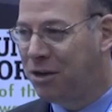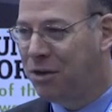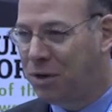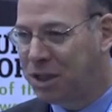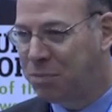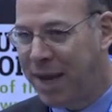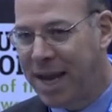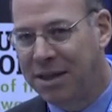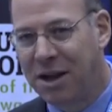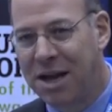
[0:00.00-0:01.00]
to
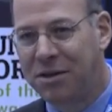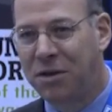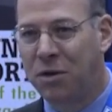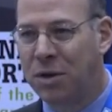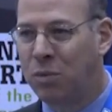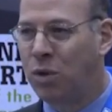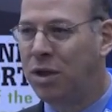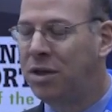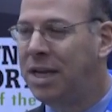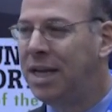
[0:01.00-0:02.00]
expand onto, and
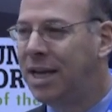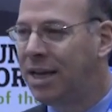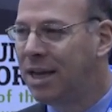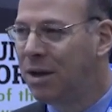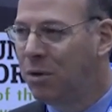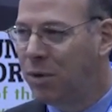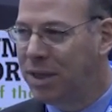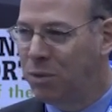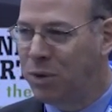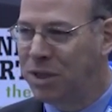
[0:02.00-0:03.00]

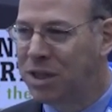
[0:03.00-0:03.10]
when